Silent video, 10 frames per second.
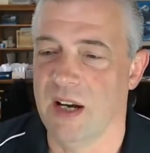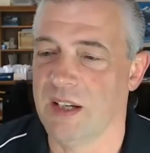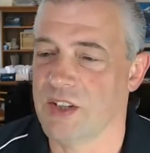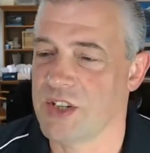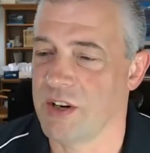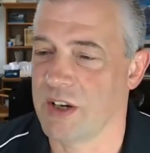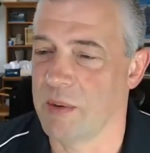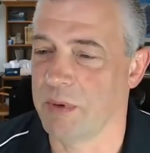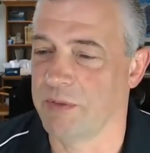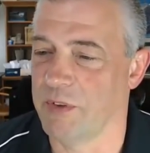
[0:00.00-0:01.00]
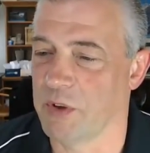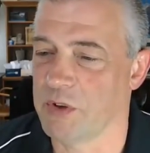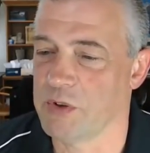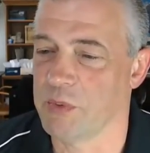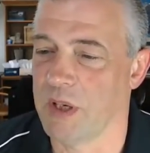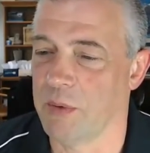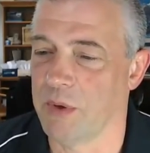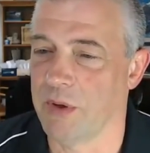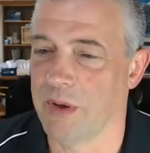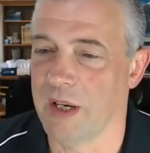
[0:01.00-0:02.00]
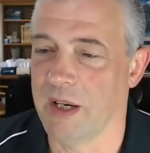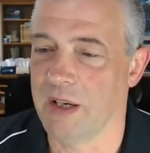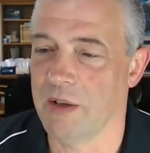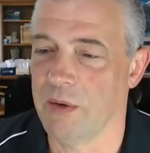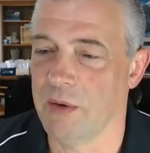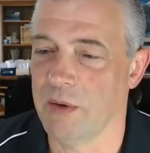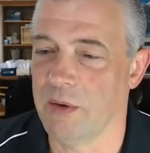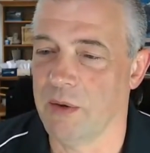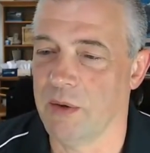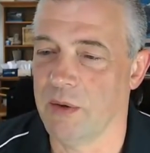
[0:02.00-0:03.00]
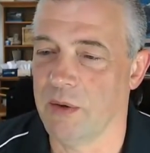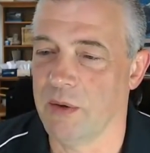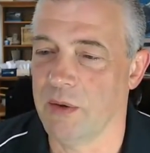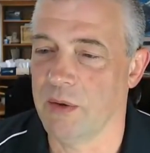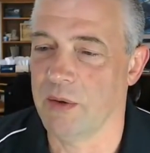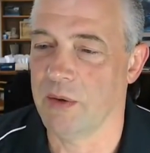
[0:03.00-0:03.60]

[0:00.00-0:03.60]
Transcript: I'm going to share a couple of photos while we're here. So